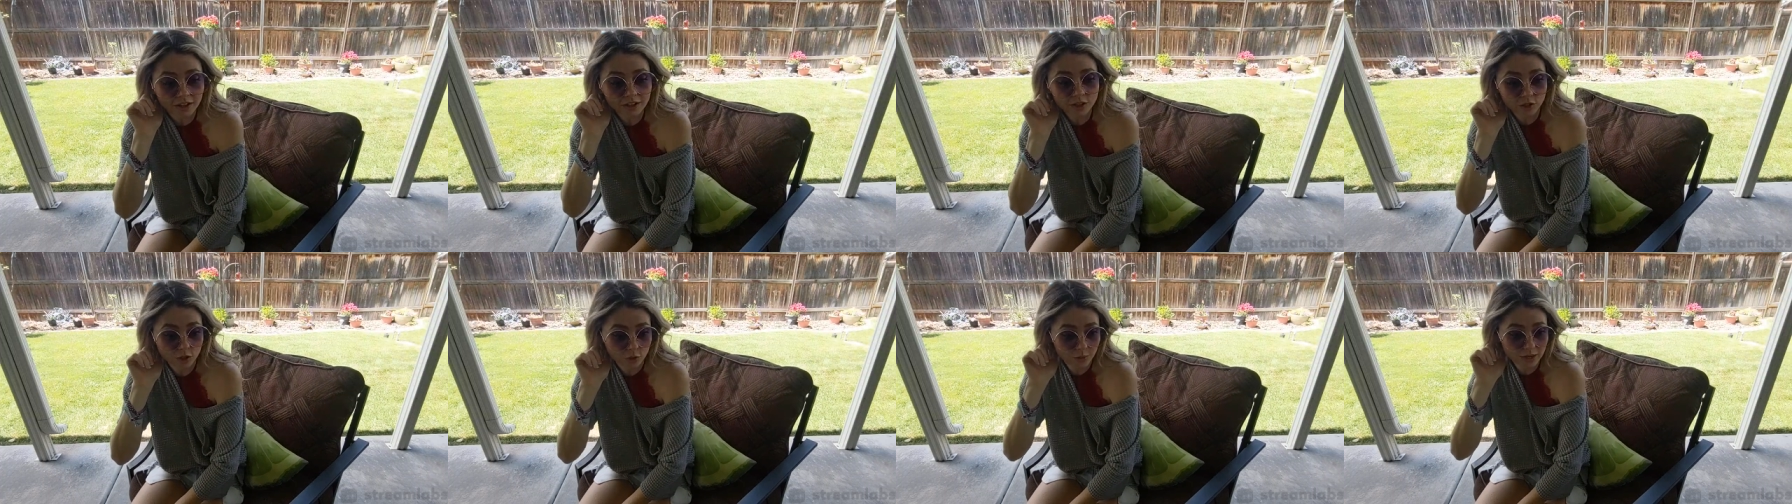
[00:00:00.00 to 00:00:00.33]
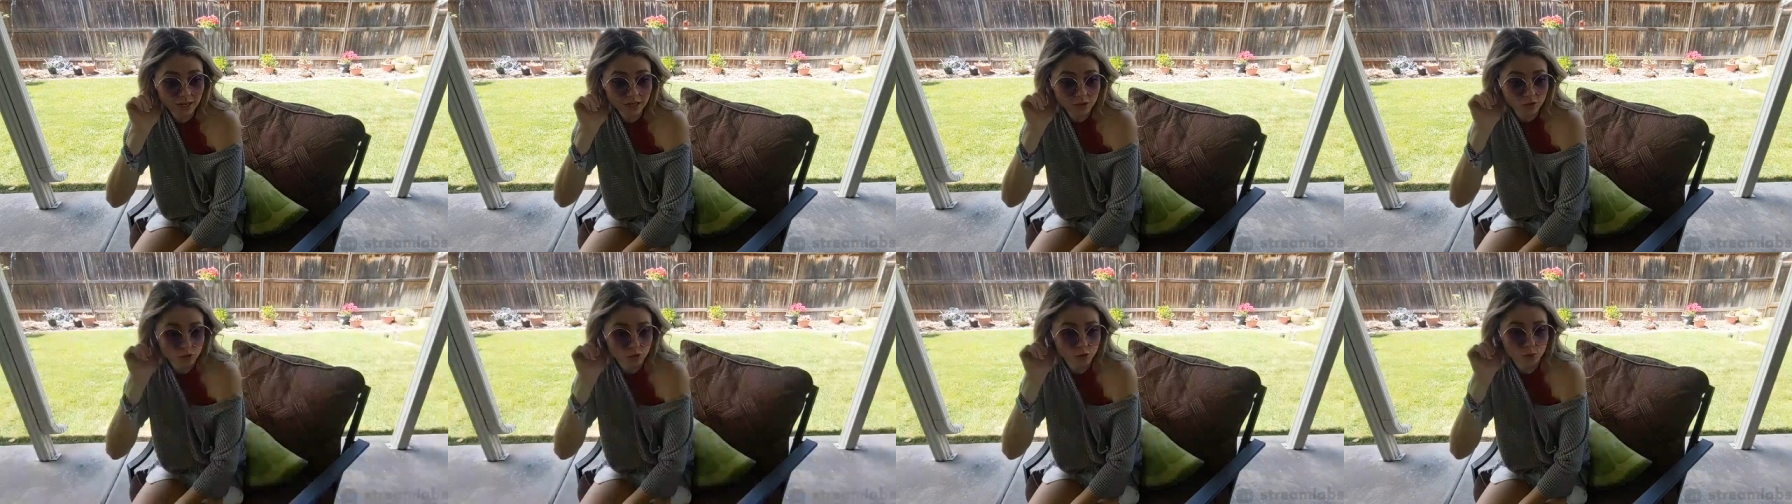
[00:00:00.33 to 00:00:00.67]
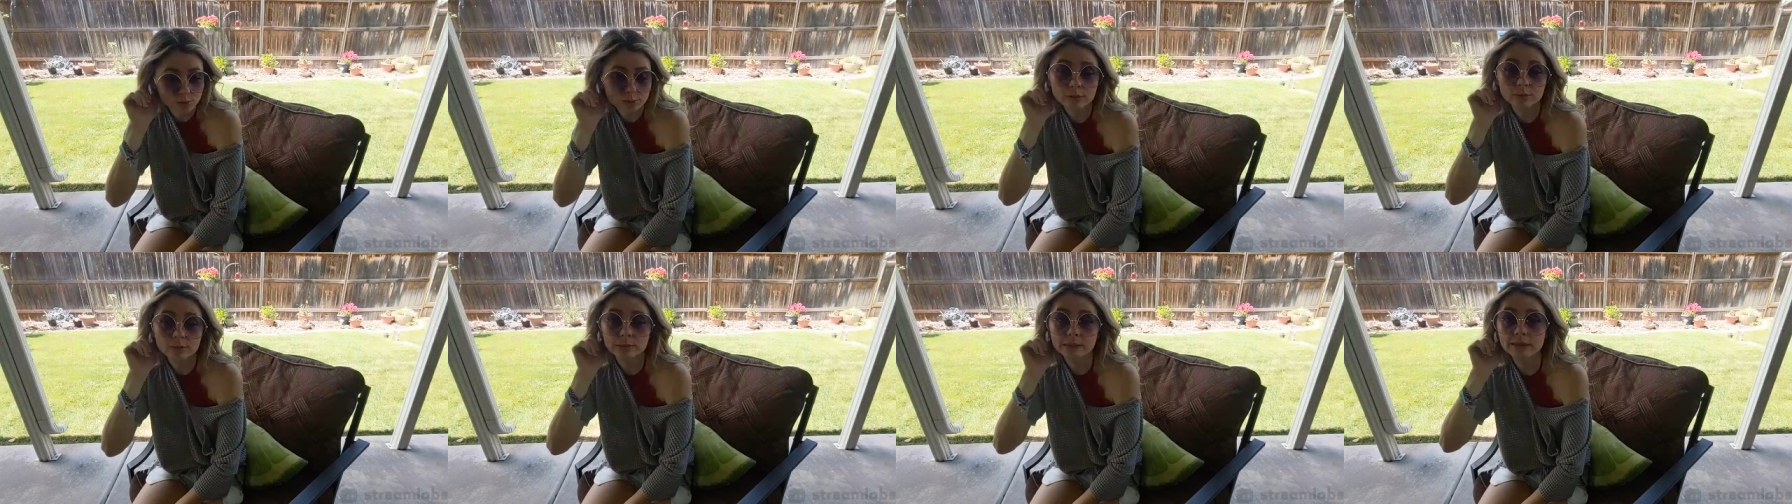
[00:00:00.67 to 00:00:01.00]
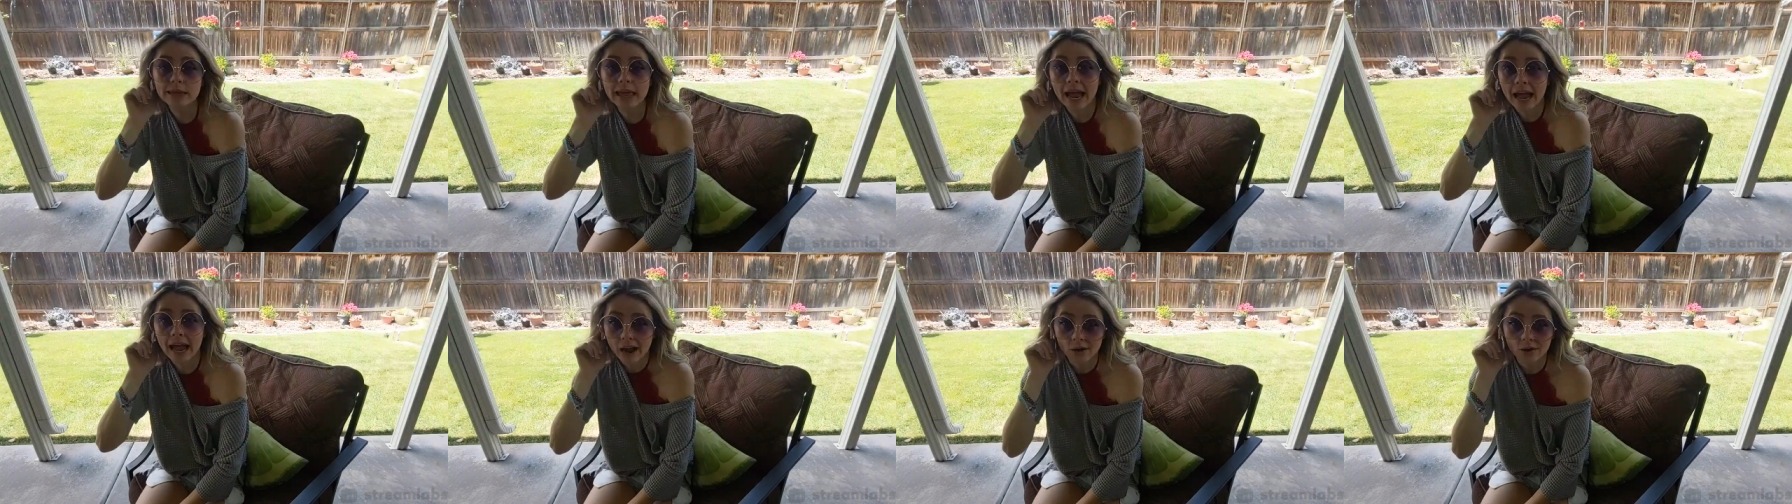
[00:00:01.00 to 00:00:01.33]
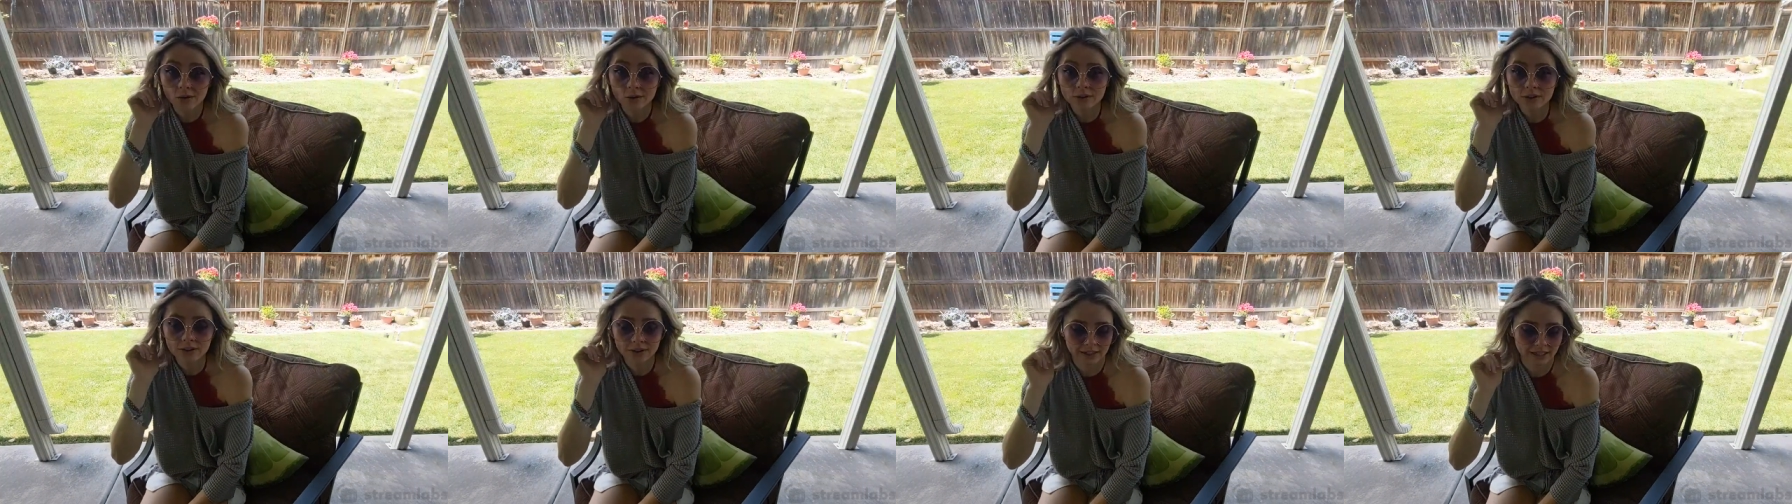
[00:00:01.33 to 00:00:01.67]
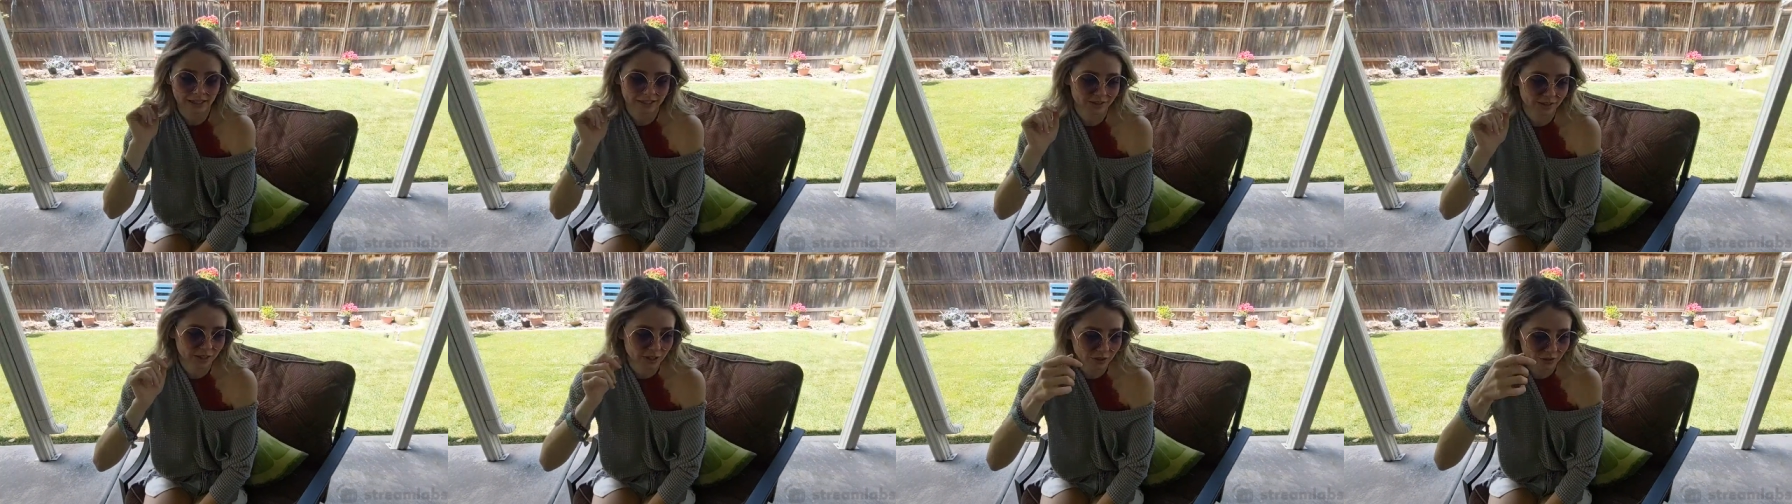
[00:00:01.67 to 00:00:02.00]
on Twitch super duper loud.
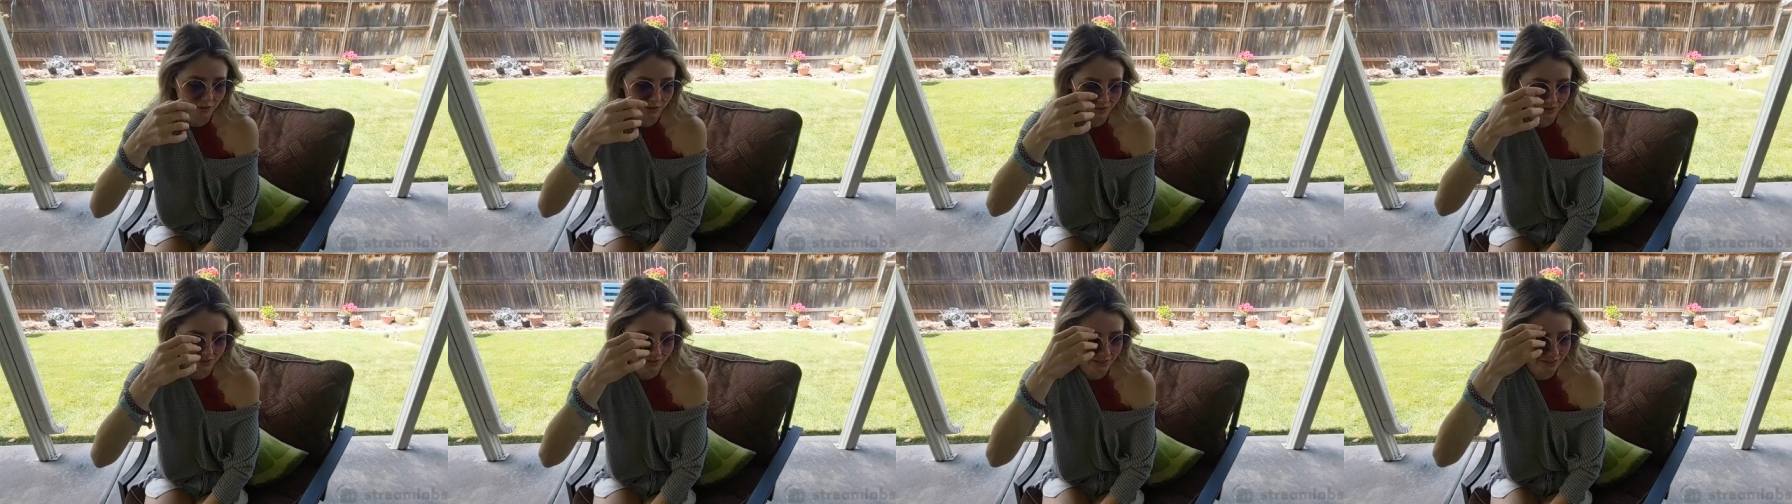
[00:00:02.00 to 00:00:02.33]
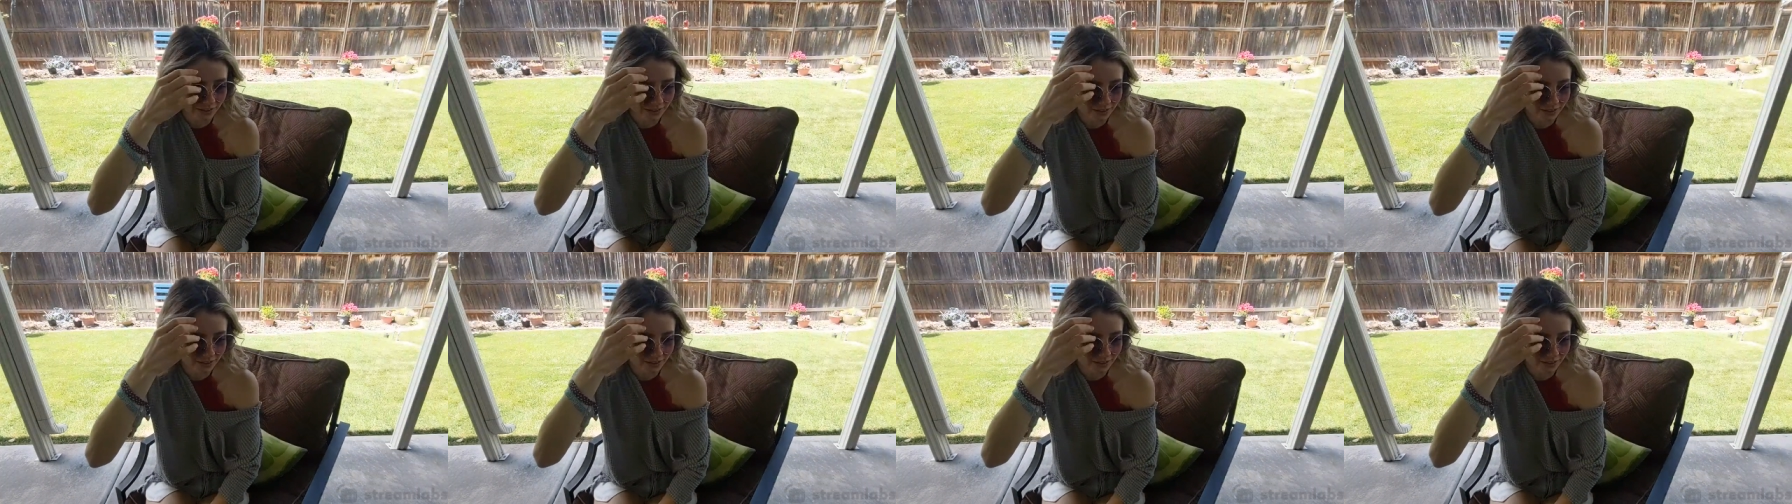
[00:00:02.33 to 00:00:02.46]
I don't know.